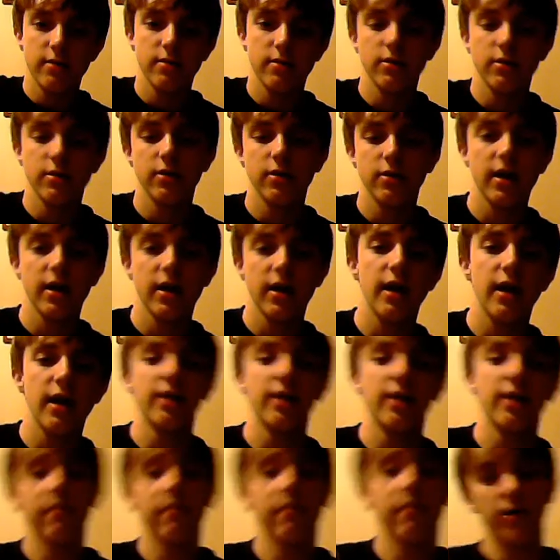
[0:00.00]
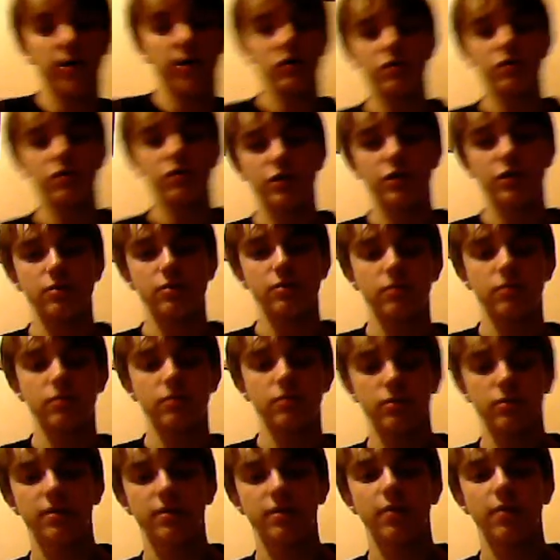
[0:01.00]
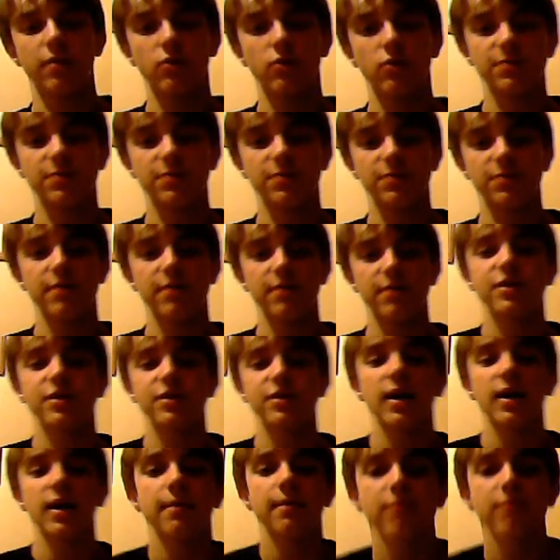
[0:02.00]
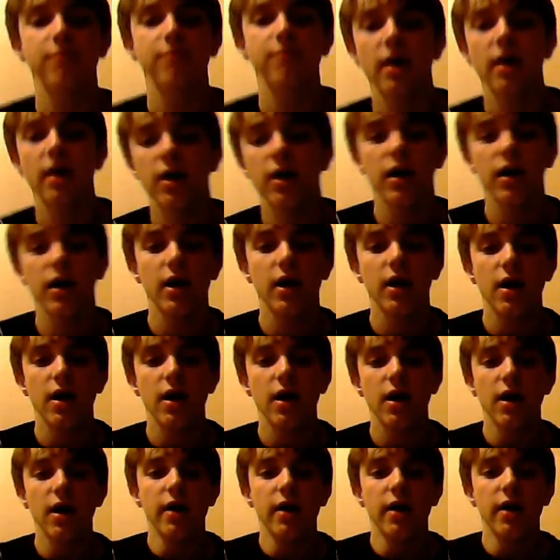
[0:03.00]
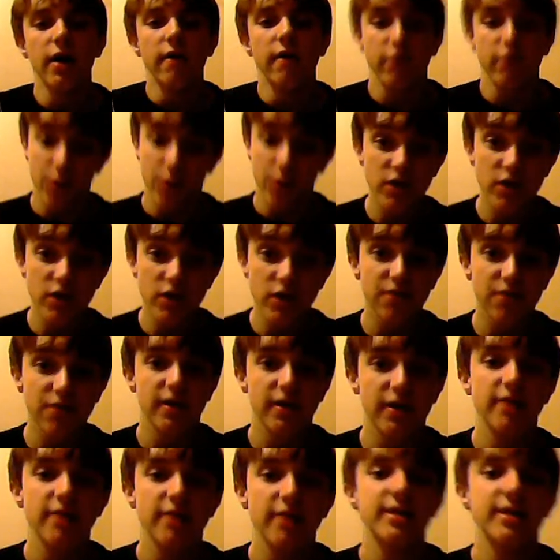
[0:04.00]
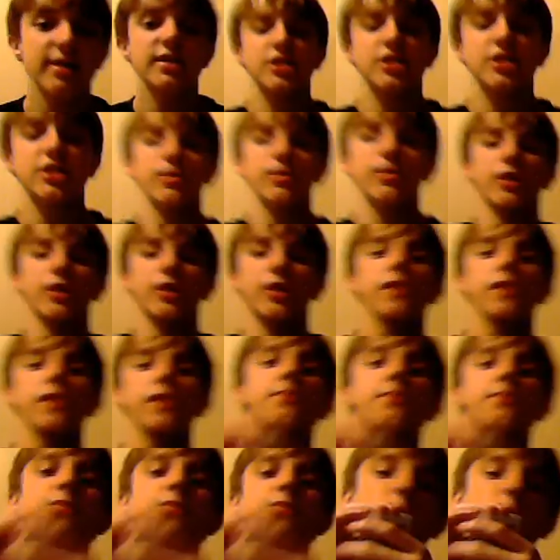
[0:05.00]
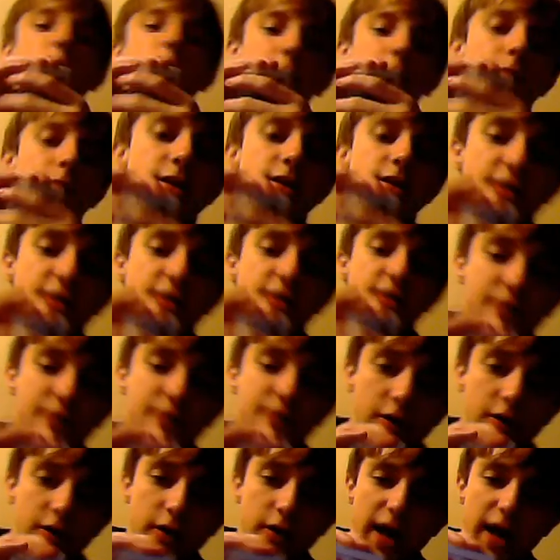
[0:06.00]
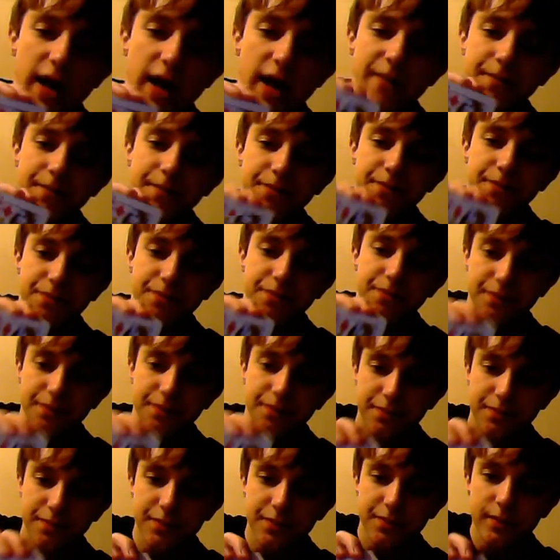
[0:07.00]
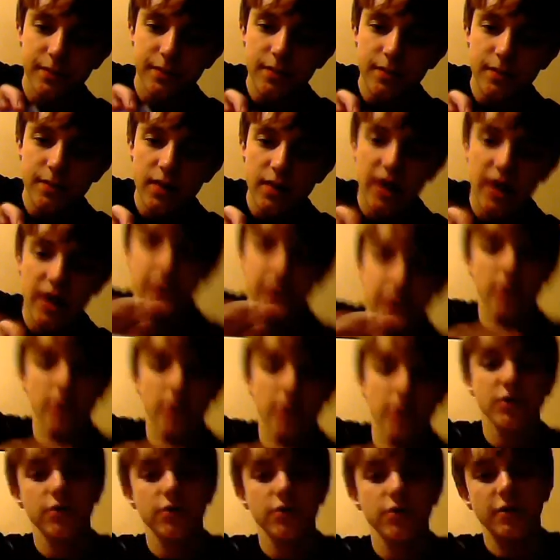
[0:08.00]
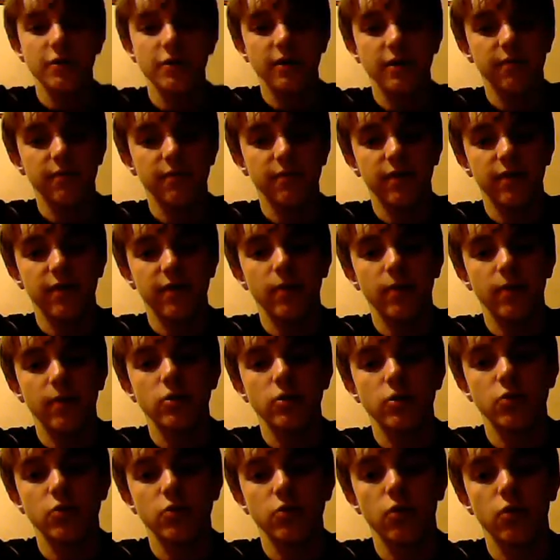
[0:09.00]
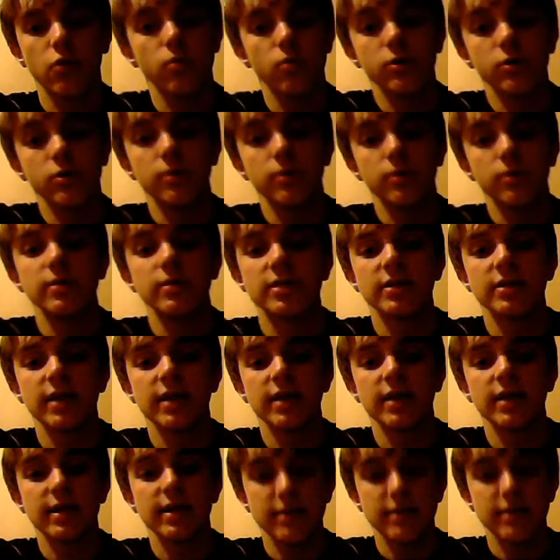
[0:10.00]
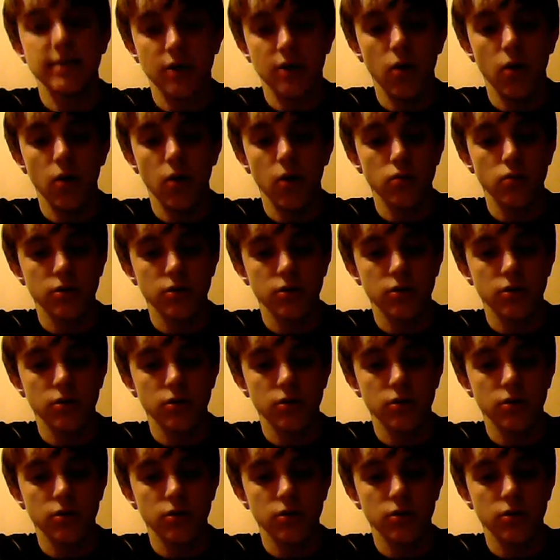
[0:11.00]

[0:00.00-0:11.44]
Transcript: Okay, and then faster if you get more experience at it. For the pressure fan, it's similar, but a bit different, okay? If you know how to do the thumb fan, which will not work well with this deck because it's old,